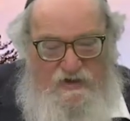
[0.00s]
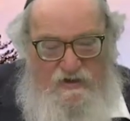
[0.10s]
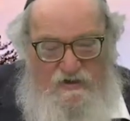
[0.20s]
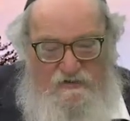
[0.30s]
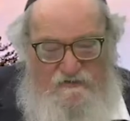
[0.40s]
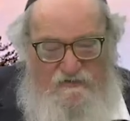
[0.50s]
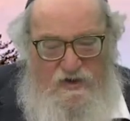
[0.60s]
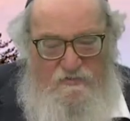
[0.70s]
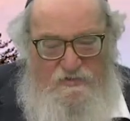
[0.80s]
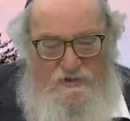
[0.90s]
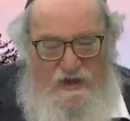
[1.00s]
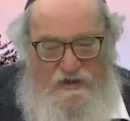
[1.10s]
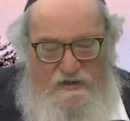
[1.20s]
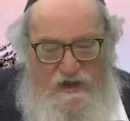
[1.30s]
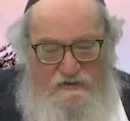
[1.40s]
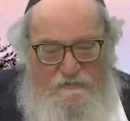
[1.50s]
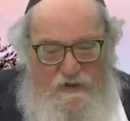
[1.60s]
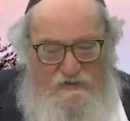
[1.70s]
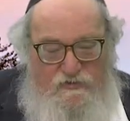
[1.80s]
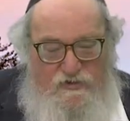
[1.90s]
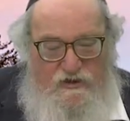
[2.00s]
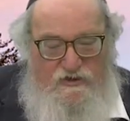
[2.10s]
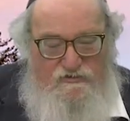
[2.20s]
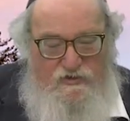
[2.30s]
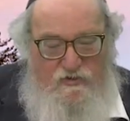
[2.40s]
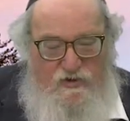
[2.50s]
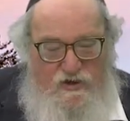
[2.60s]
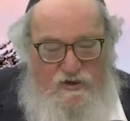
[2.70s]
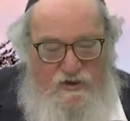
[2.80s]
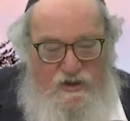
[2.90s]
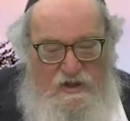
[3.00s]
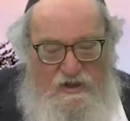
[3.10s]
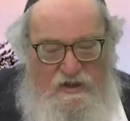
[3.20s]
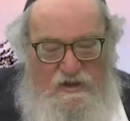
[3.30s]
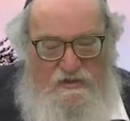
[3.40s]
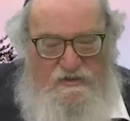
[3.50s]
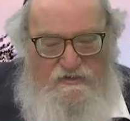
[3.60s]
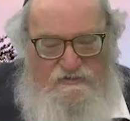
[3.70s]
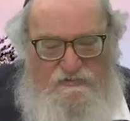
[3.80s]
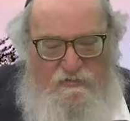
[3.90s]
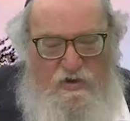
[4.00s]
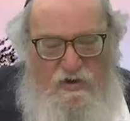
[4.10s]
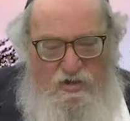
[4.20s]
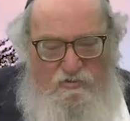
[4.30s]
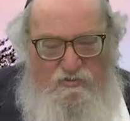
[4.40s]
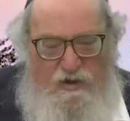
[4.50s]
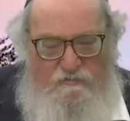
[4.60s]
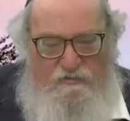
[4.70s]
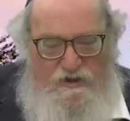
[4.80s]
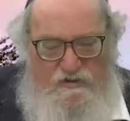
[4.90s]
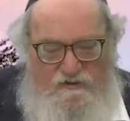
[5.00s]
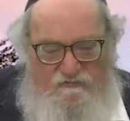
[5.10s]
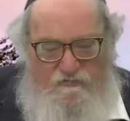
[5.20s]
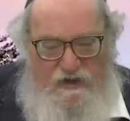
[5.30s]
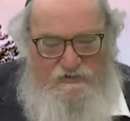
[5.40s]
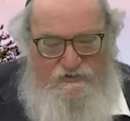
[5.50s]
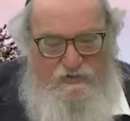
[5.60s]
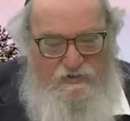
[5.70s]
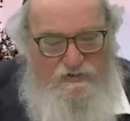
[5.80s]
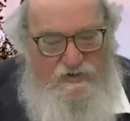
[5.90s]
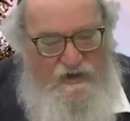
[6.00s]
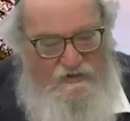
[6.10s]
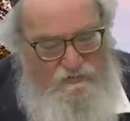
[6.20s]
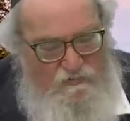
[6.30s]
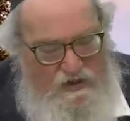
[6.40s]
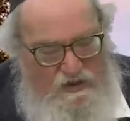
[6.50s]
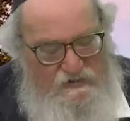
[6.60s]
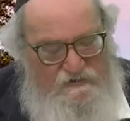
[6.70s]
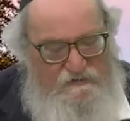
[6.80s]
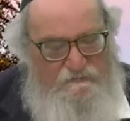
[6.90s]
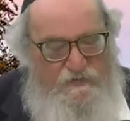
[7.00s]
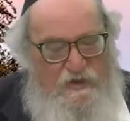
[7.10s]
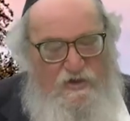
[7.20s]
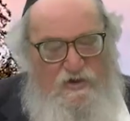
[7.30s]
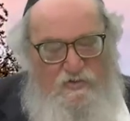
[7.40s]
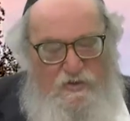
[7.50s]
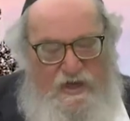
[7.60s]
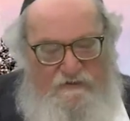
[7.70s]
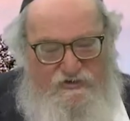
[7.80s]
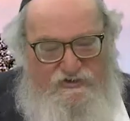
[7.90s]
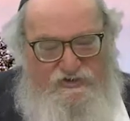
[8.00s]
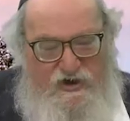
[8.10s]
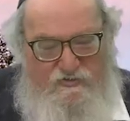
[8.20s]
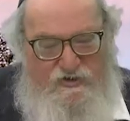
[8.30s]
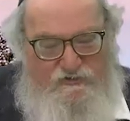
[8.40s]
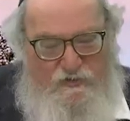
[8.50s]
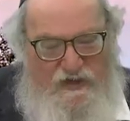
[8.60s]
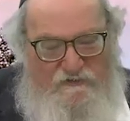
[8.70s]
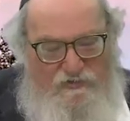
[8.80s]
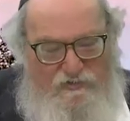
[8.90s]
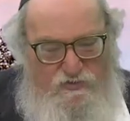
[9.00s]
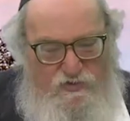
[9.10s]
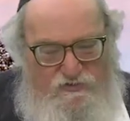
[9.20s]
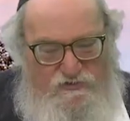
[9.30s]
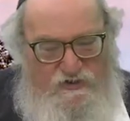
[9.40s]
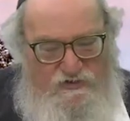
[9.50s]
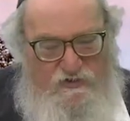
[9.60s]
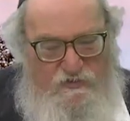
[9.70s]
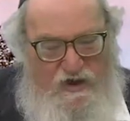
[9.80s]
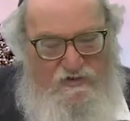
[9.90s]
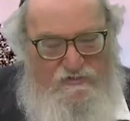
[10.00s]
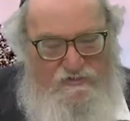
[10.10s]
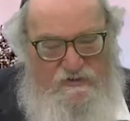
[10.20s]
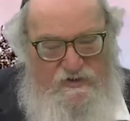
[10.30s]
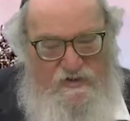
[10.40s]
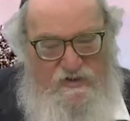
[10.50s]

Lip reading: V'yosva paletas Beis Yehuda nishara, the small remnant of Beis Yehuda that remains will have a sheirish, will have a root in the ground,